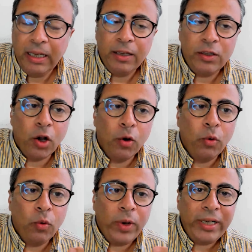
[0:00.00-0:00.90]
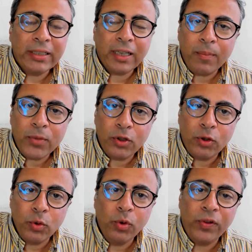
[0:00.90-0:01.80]
So, when it comes
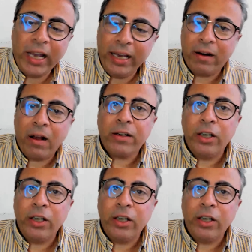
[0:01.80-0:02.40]
to the hierarchy